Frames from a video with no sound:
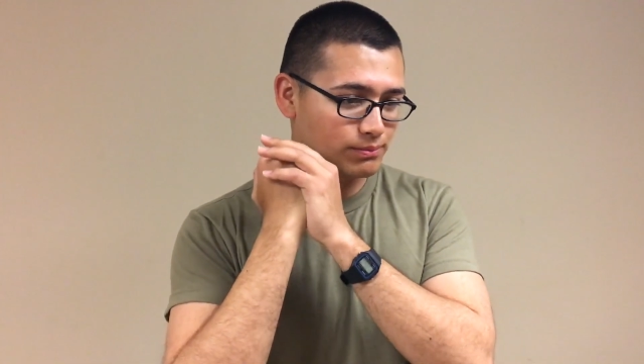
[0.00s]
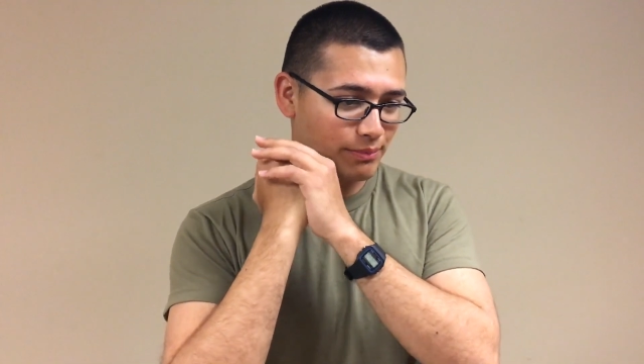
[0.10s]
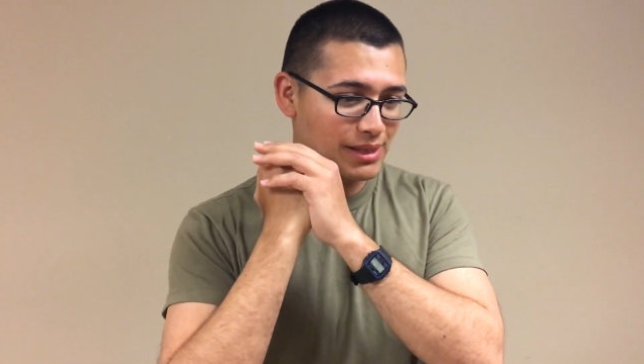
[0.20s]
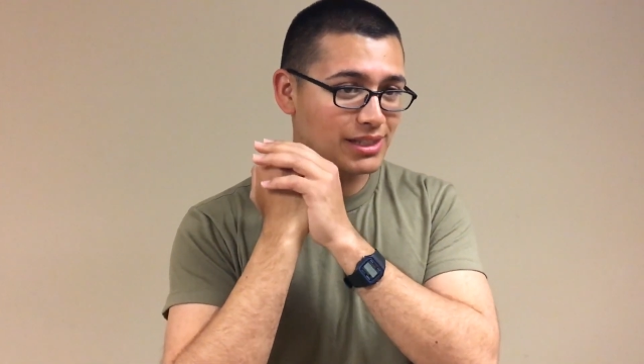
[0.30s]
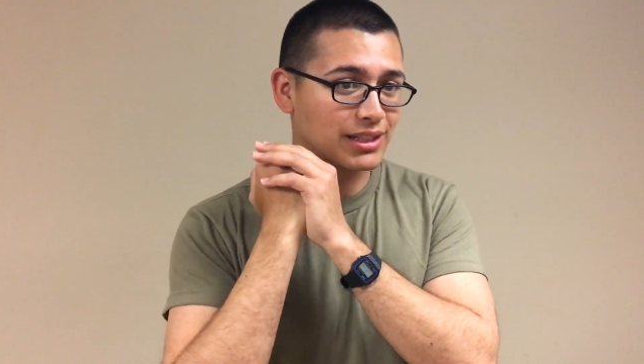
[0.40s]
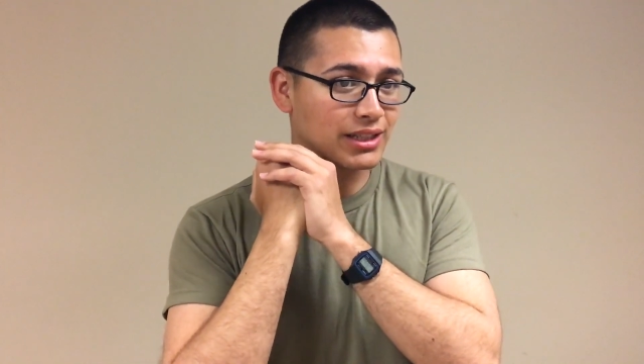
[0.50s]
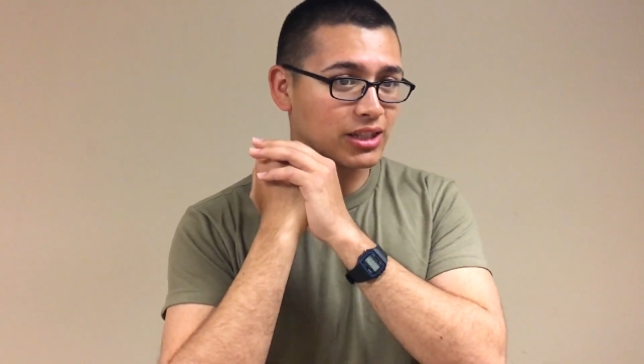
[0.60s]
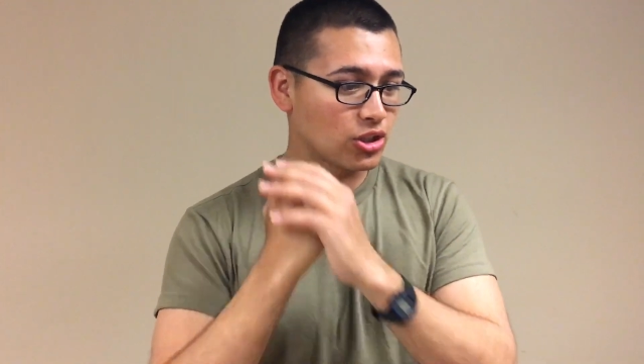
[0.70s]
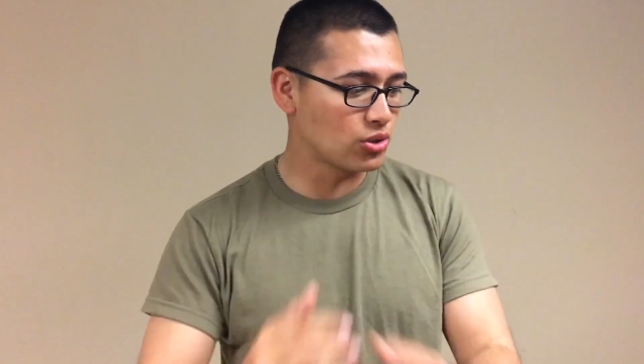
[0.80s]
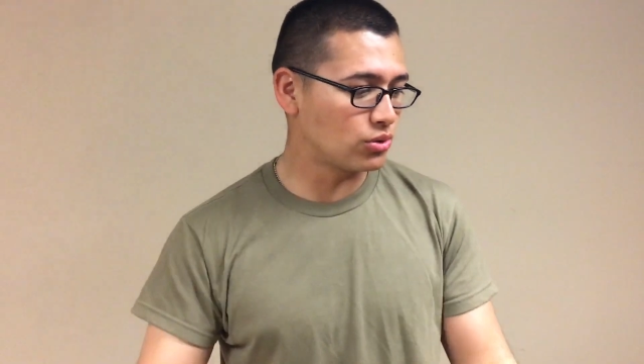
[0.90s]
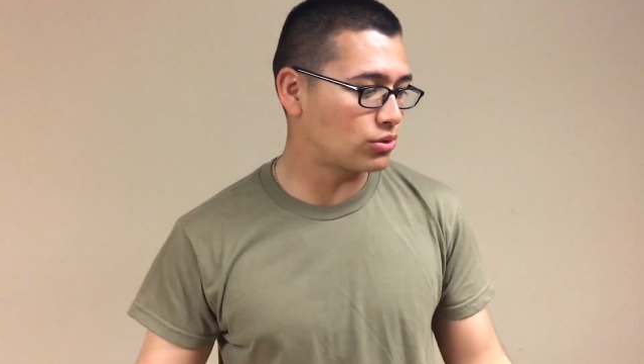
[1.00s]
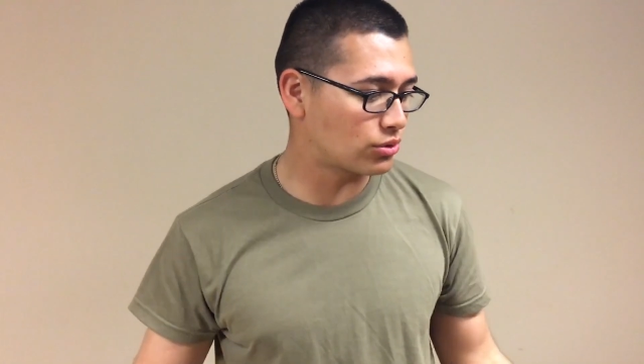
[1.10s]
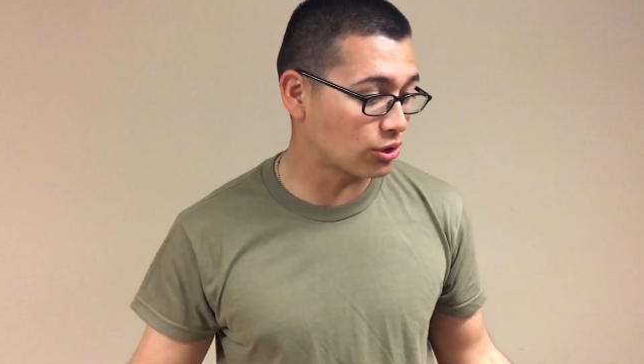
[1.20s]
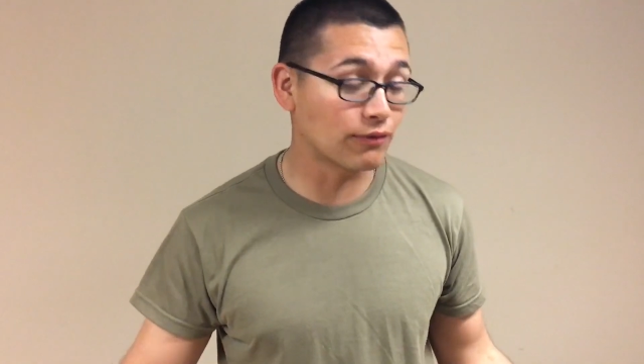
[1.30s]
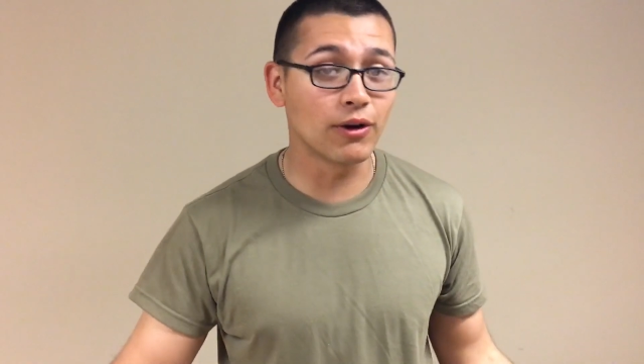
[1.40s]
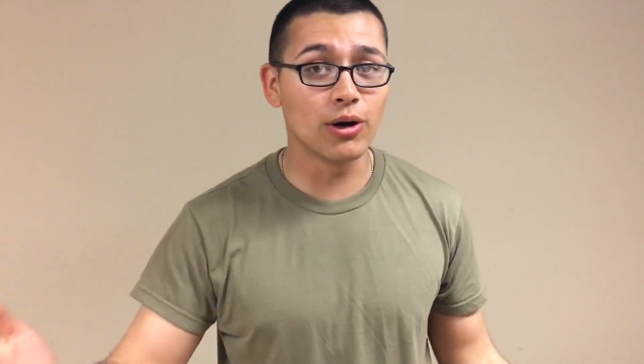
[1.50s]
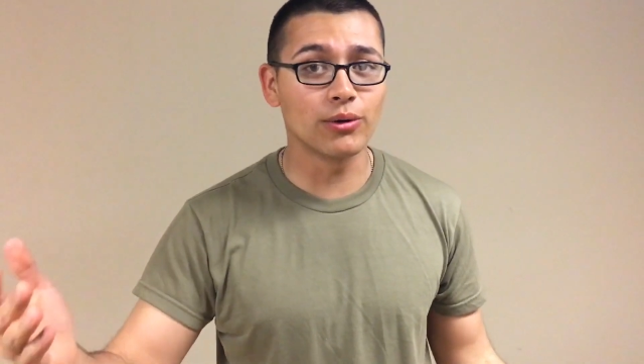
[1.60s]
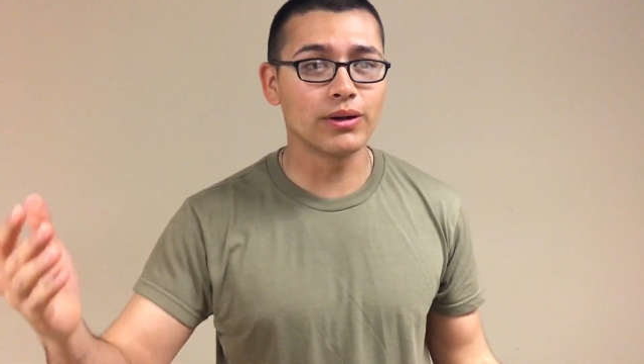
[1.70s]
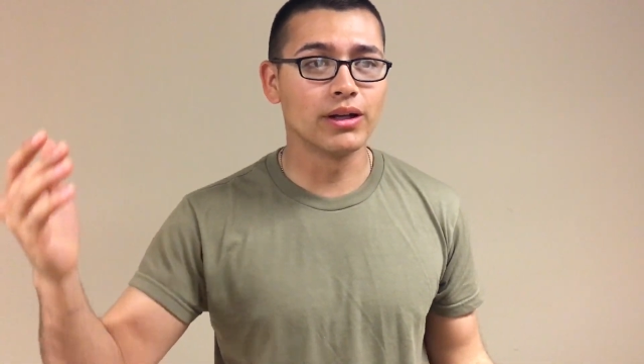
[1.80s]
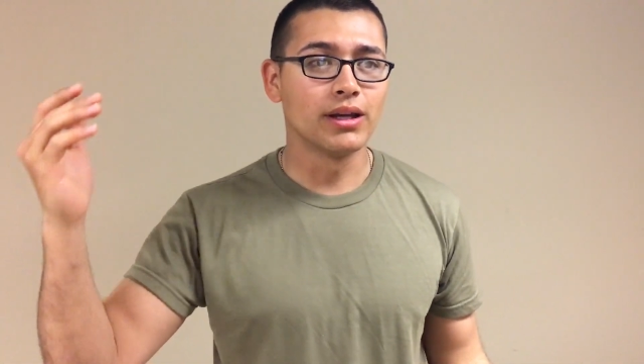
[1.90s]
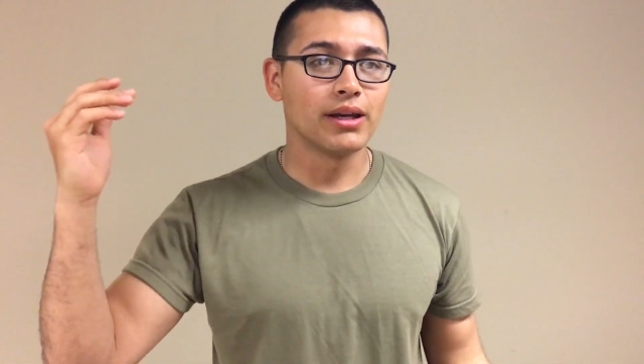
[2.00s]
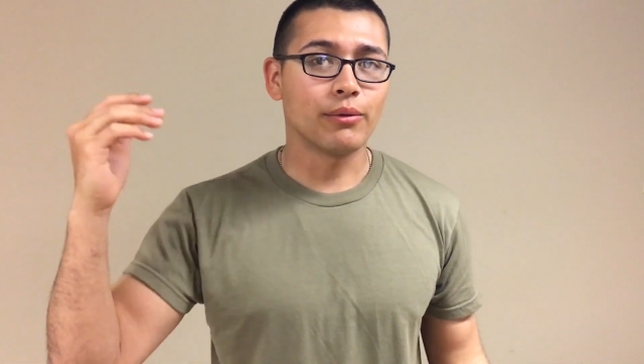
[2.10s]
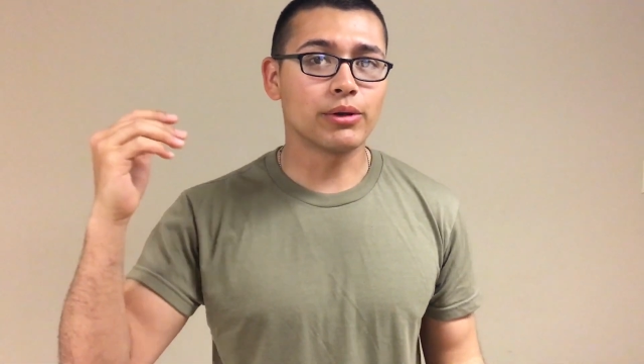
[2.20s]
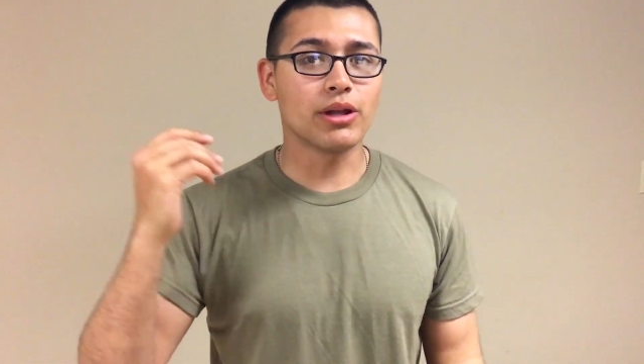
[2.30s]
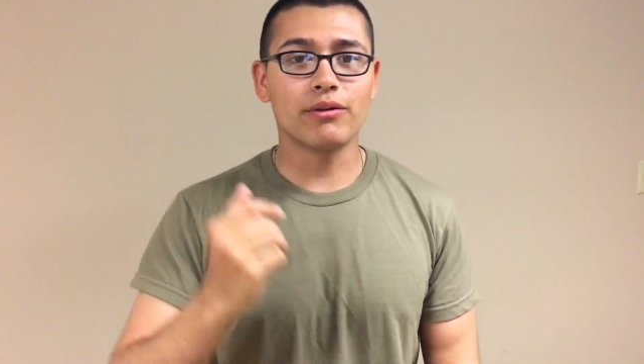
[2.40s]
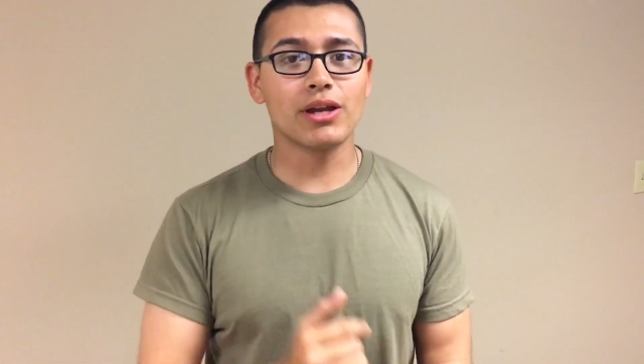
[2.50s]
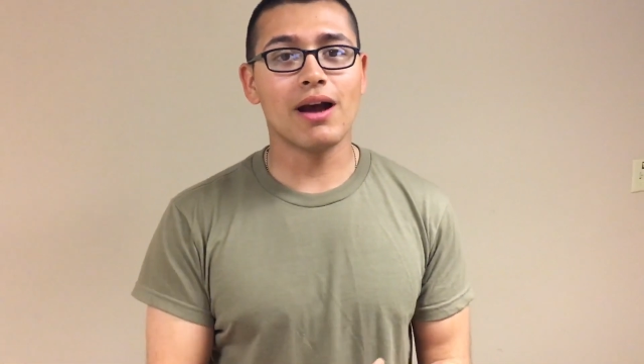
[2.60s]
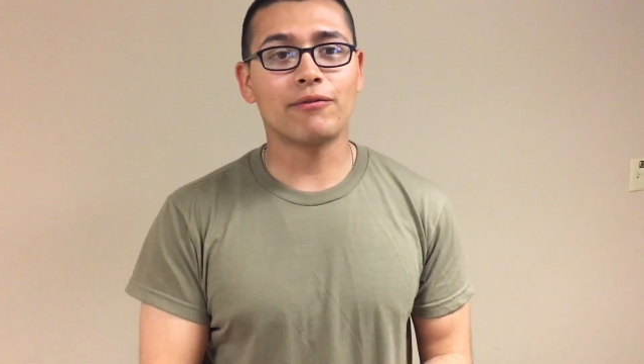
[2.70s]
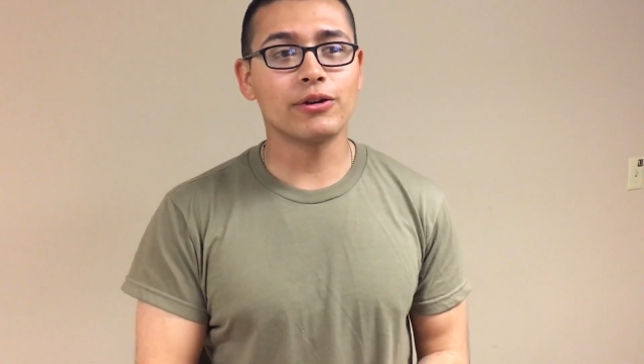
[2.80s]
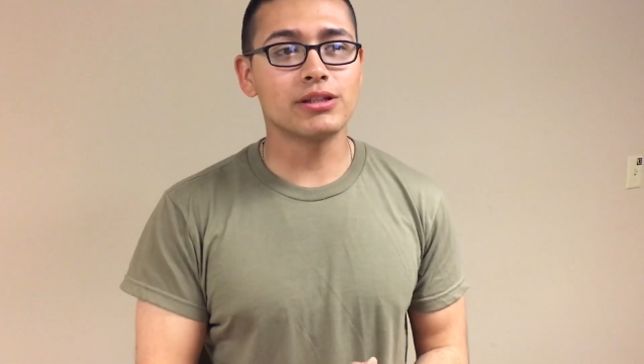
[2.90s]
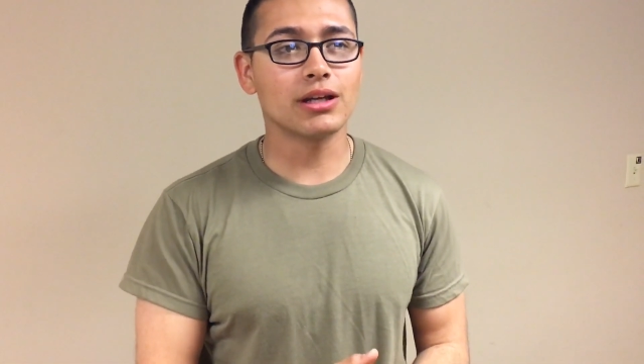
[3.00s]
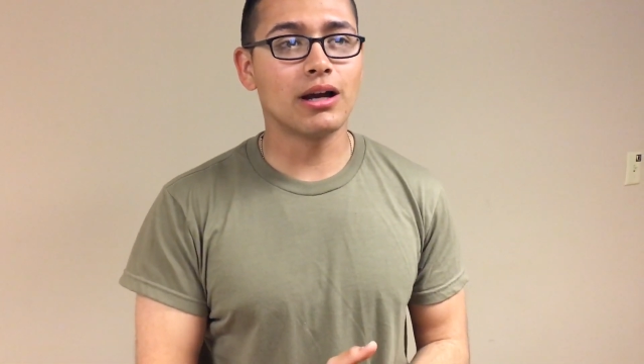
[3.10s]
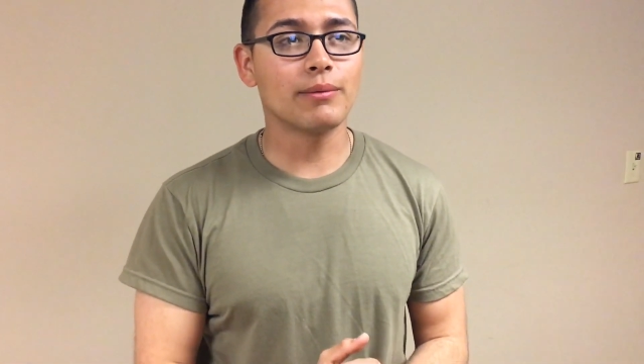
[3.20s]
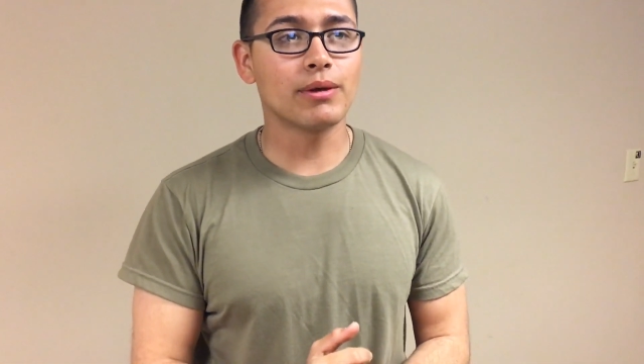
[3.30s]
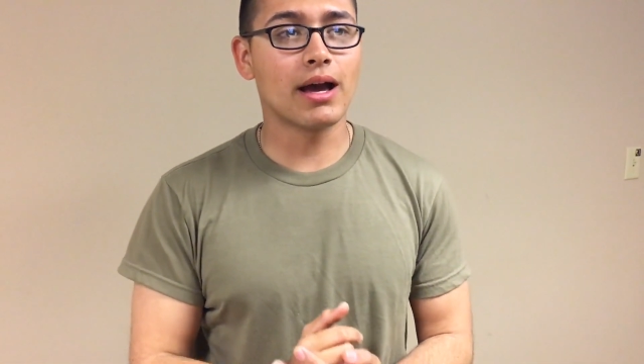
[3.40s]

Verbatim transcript: basically use your phone whenever you have free time.